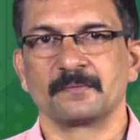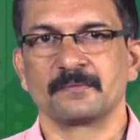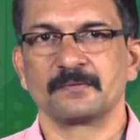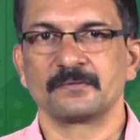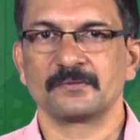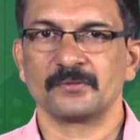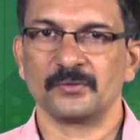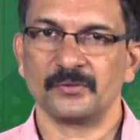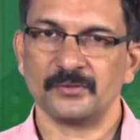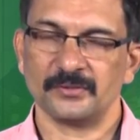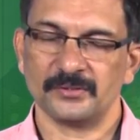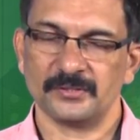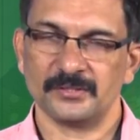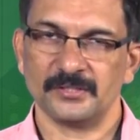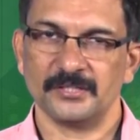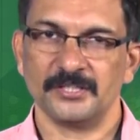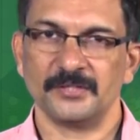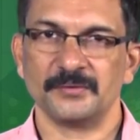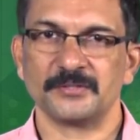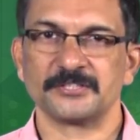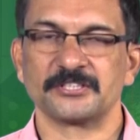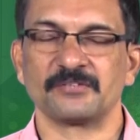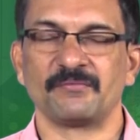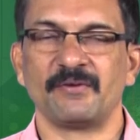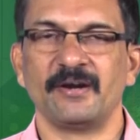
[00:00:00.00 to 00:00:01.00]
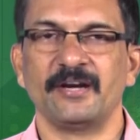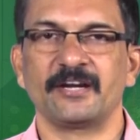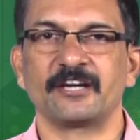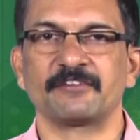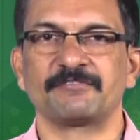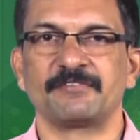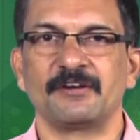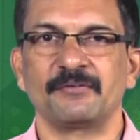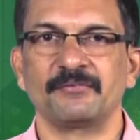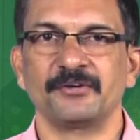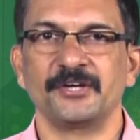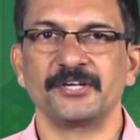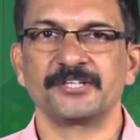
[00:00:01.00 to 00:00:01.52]
So, it was a wider
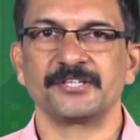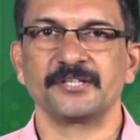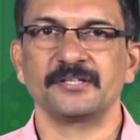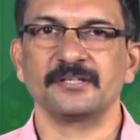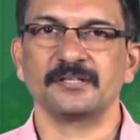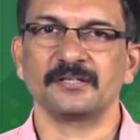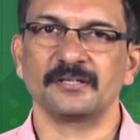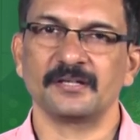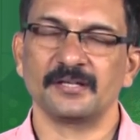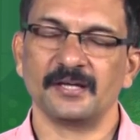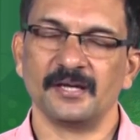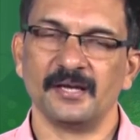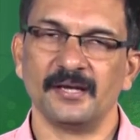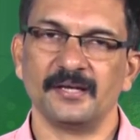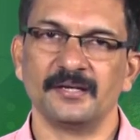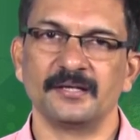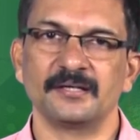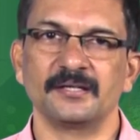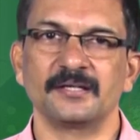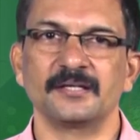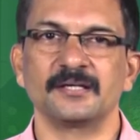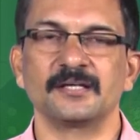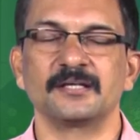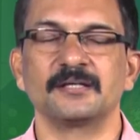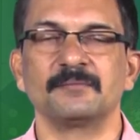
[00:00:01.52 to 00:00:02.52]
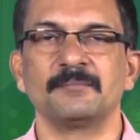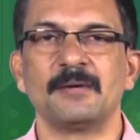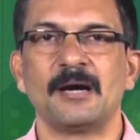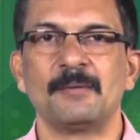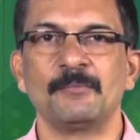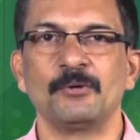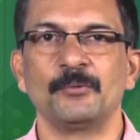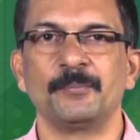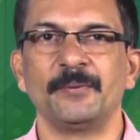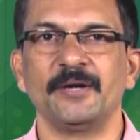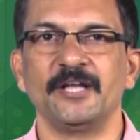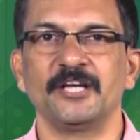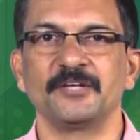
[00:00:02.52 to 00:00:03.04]
foundation, and
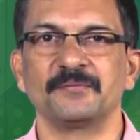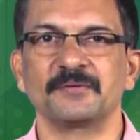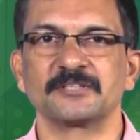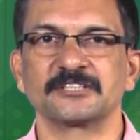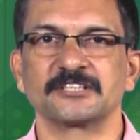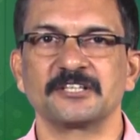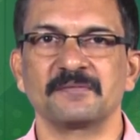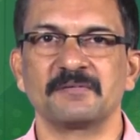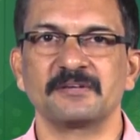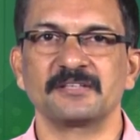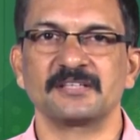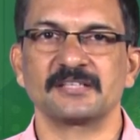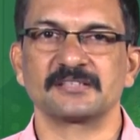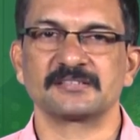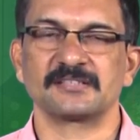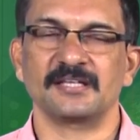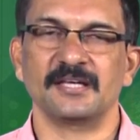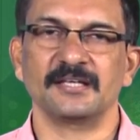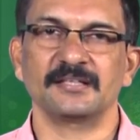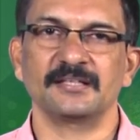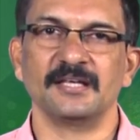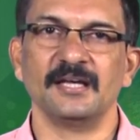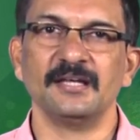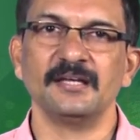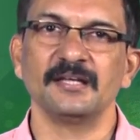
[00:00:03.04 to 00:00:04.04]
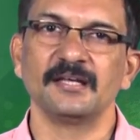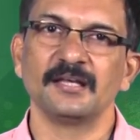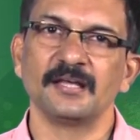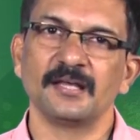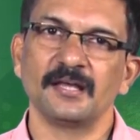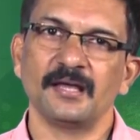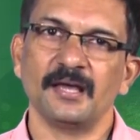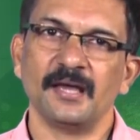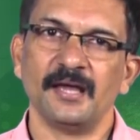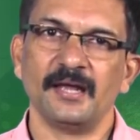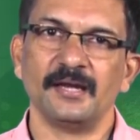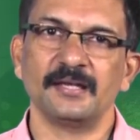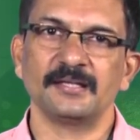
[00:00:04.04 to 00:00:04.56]
bamboo piling was given just like that.
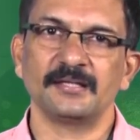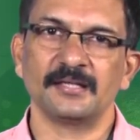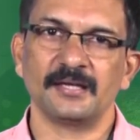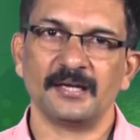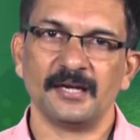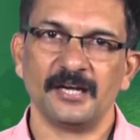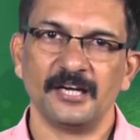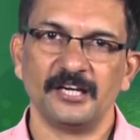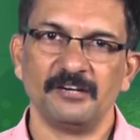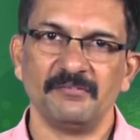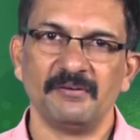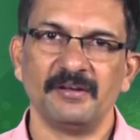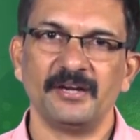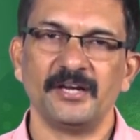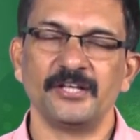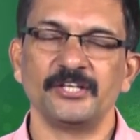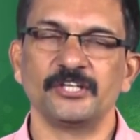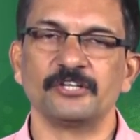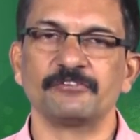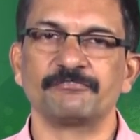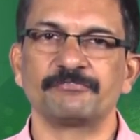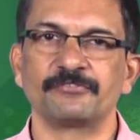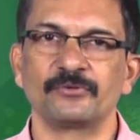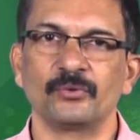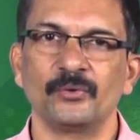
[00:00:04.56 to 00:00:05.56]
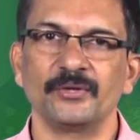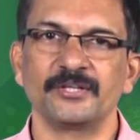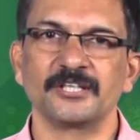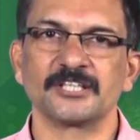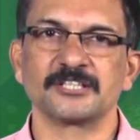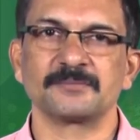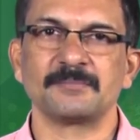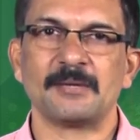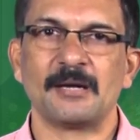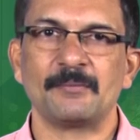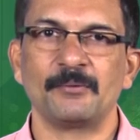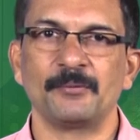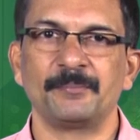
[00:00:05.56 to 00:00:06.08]
And the advantage of doing this
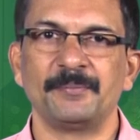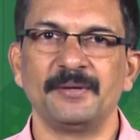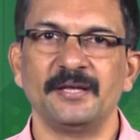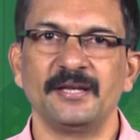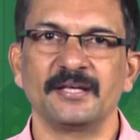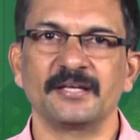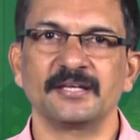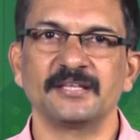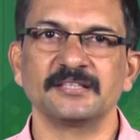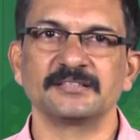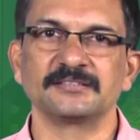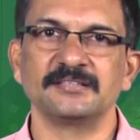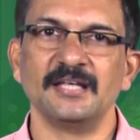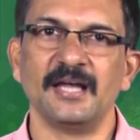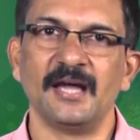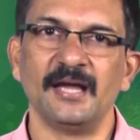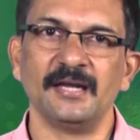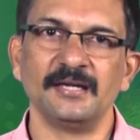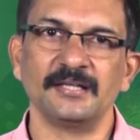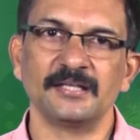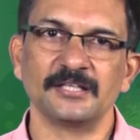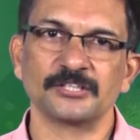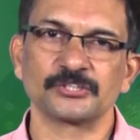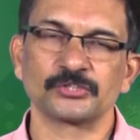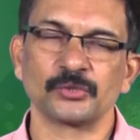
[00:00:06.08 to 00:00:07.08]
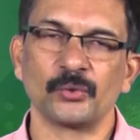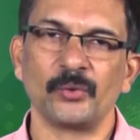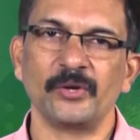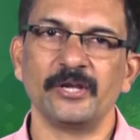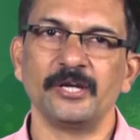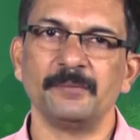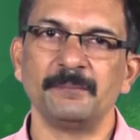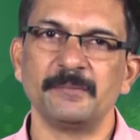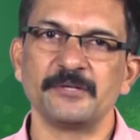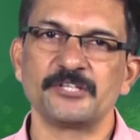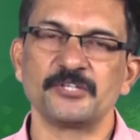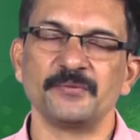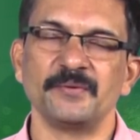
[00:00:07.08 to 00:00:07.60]
bamboo piling is that the soil
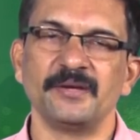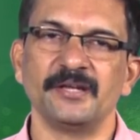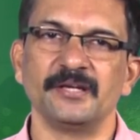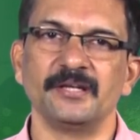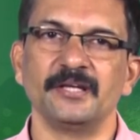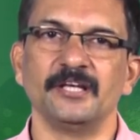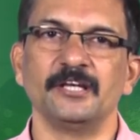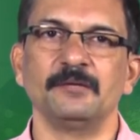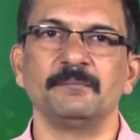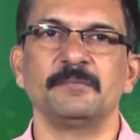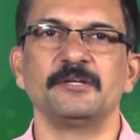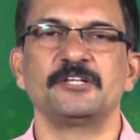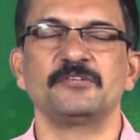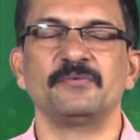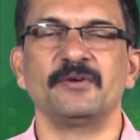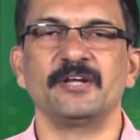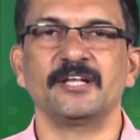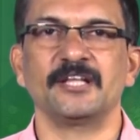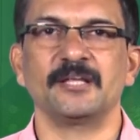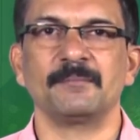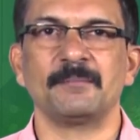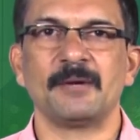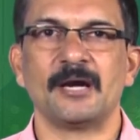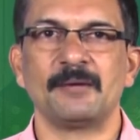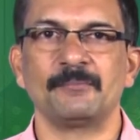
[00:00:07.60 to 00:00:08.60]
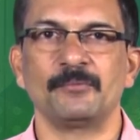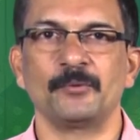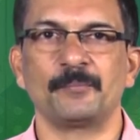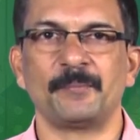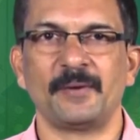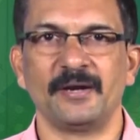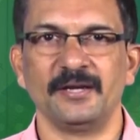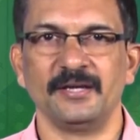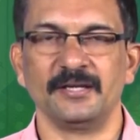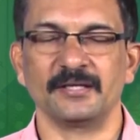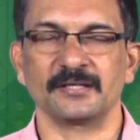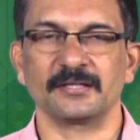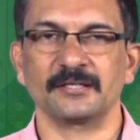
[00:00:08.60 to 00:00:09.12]
in between the bamboo
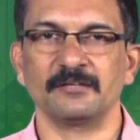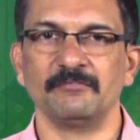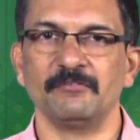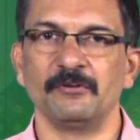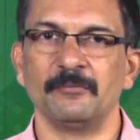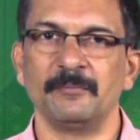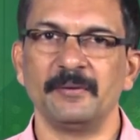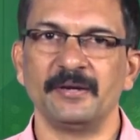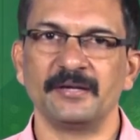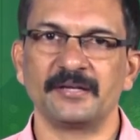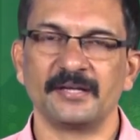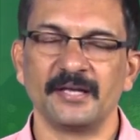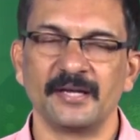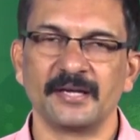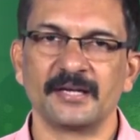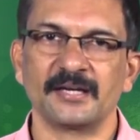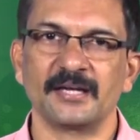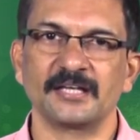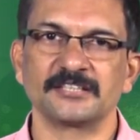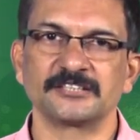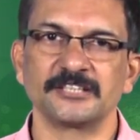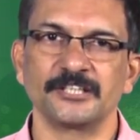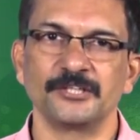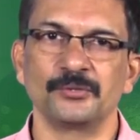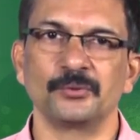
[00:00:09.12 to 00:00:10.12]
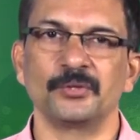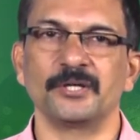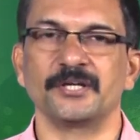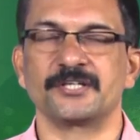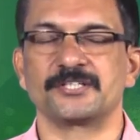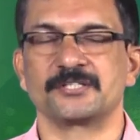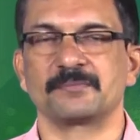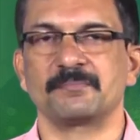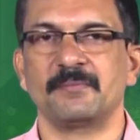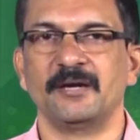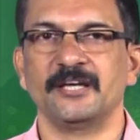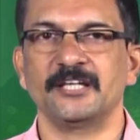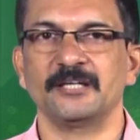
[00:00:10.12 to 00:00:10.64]
piling will be taken as a unit
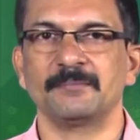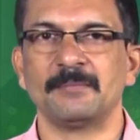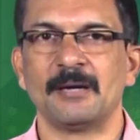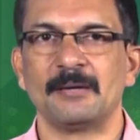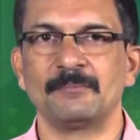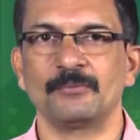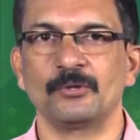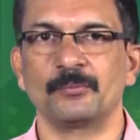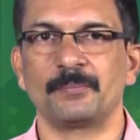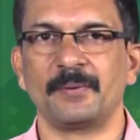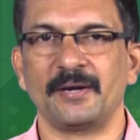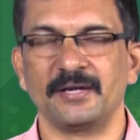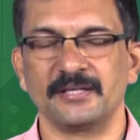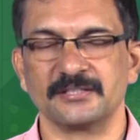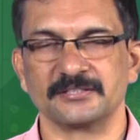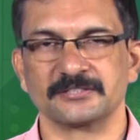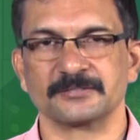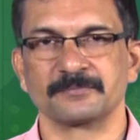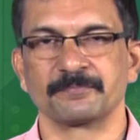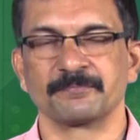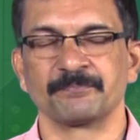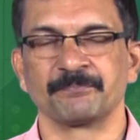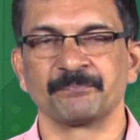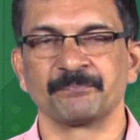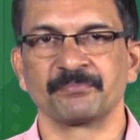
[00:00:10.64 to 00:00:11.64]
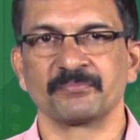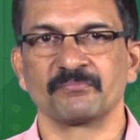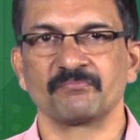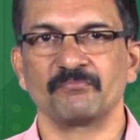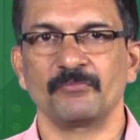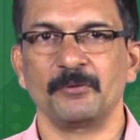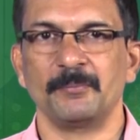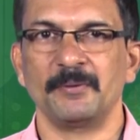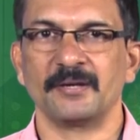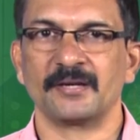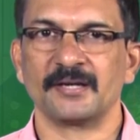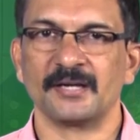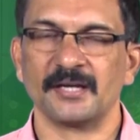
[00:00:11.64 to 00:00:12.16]
by the bamboo piles,
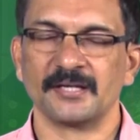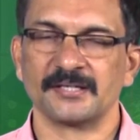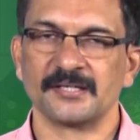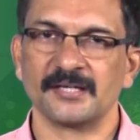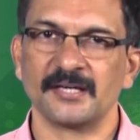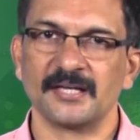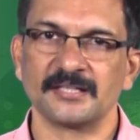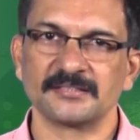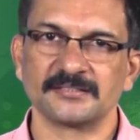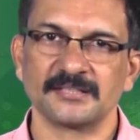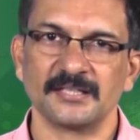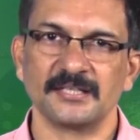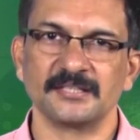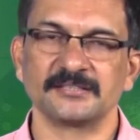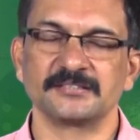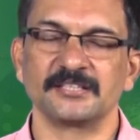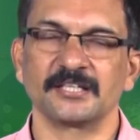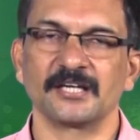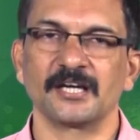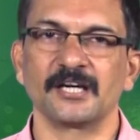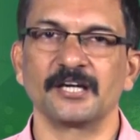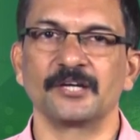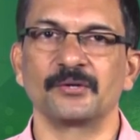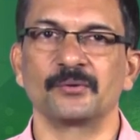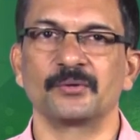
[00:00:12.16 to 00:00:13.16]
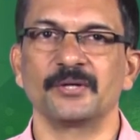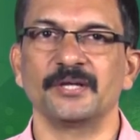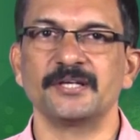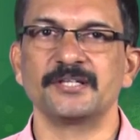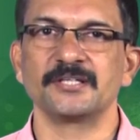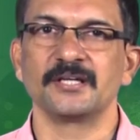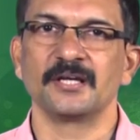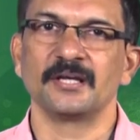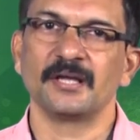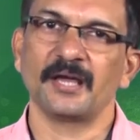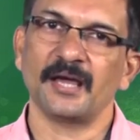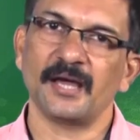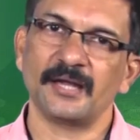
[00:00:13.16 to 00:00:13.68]
will be collected as a single unit,
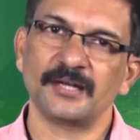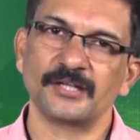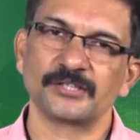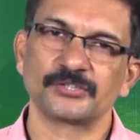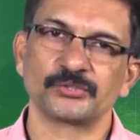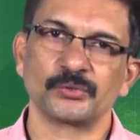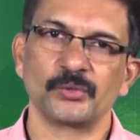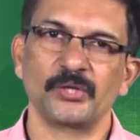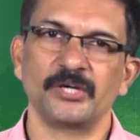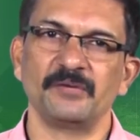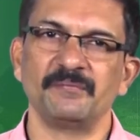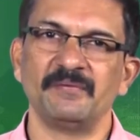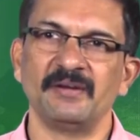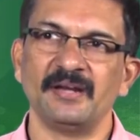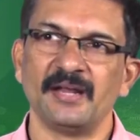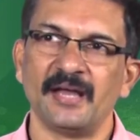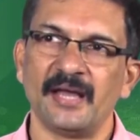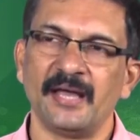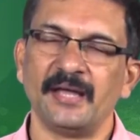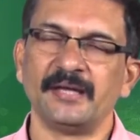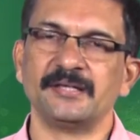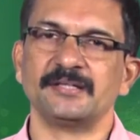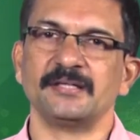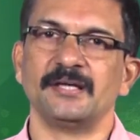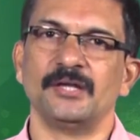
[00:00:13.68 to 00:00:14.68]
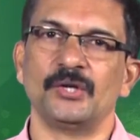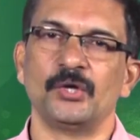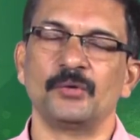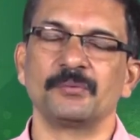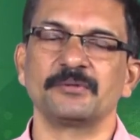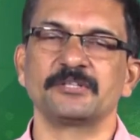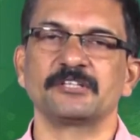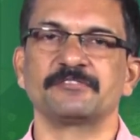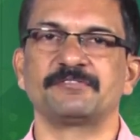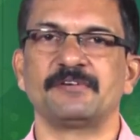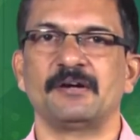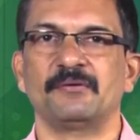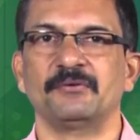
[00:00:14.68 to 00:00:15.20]
and the soil will act along
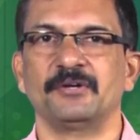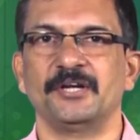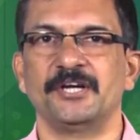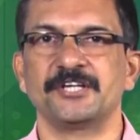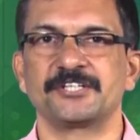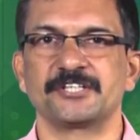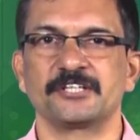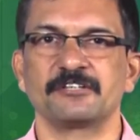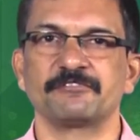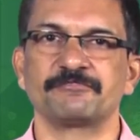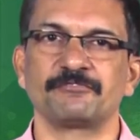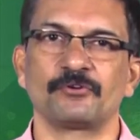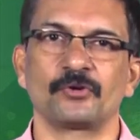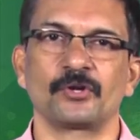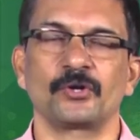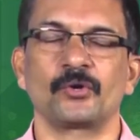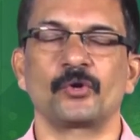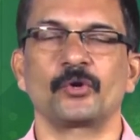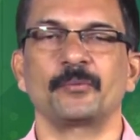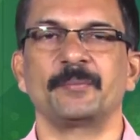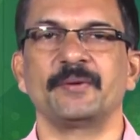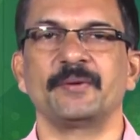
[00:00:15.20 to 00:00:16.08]
with the foundation for load